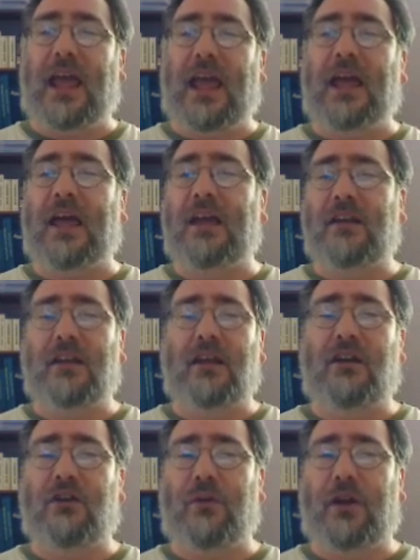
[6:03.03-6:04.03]
and an
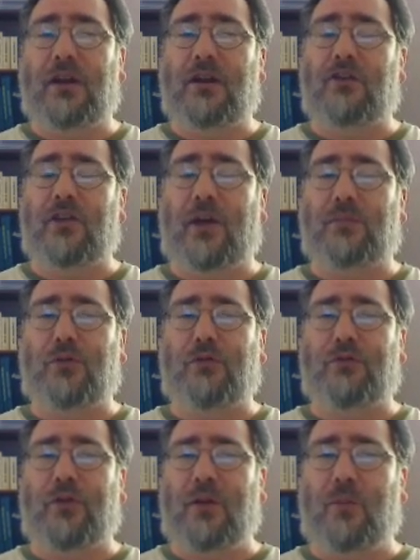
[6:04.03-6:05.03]
integrated conceptual
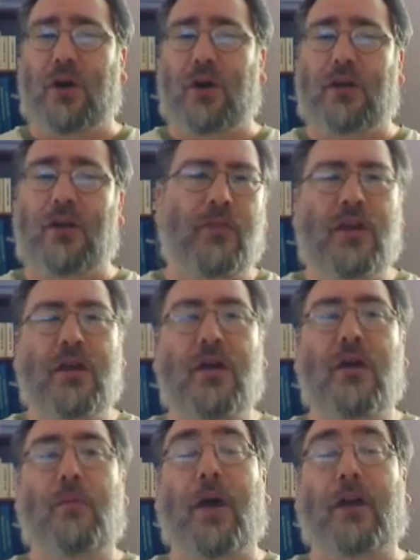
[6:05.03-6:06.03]
framework.
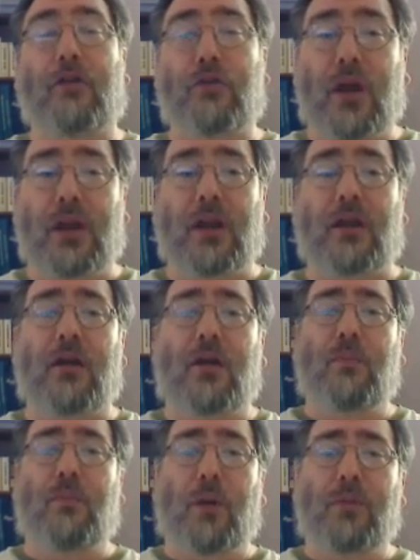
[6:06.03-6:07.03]
By training,
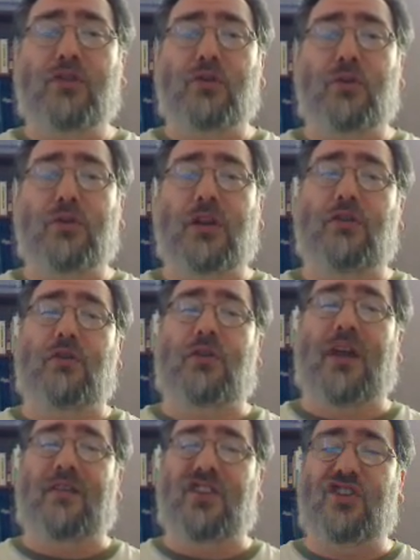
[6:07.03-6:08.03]
public school teachers
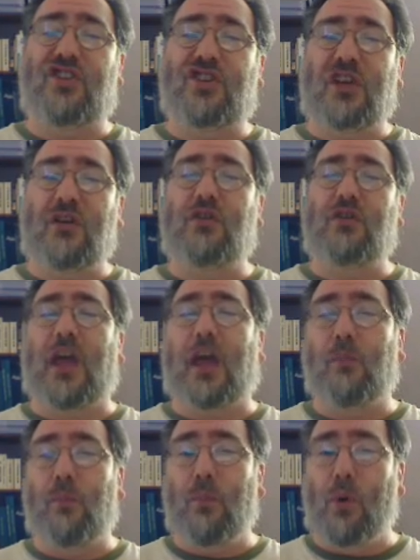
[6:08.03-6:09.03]
have the skills
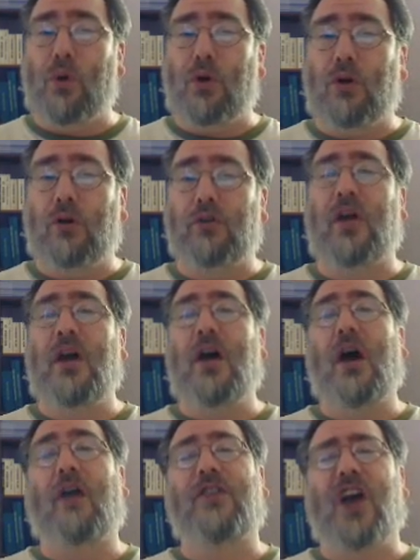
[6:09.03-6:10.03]
and morals
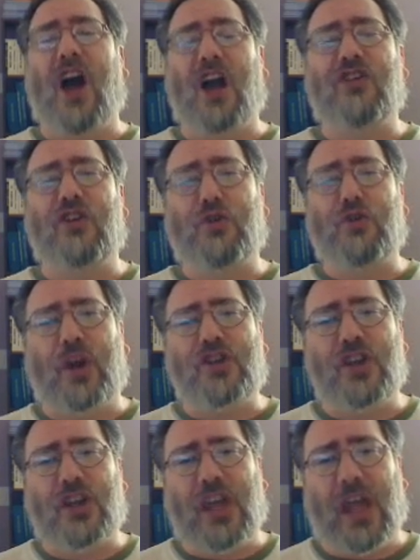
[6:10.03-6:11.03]
of
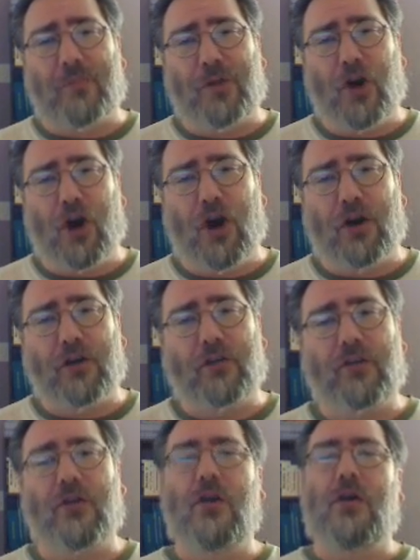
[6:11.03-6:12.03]
concentration camp
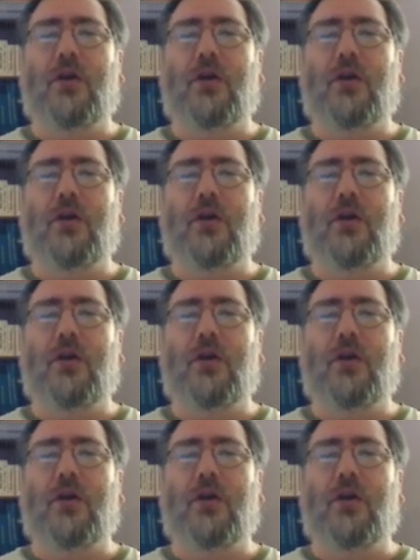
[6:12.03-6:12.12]
guards.